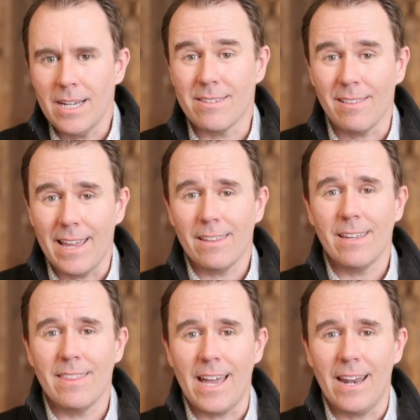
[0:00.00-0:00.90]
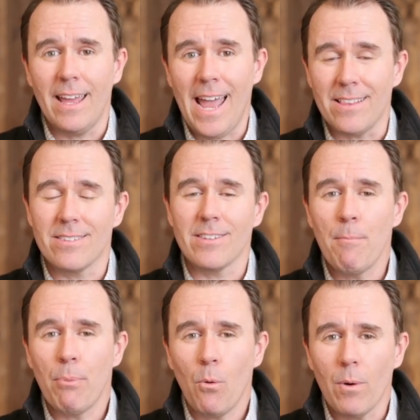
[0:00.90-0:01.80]
It's likely that at
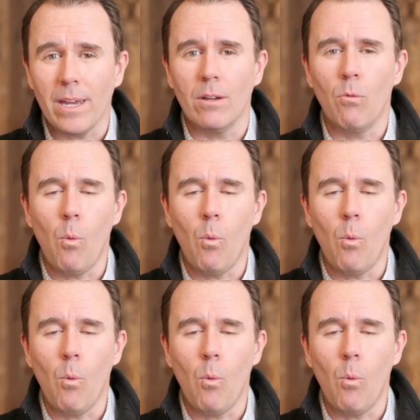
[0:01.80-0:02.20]
some point,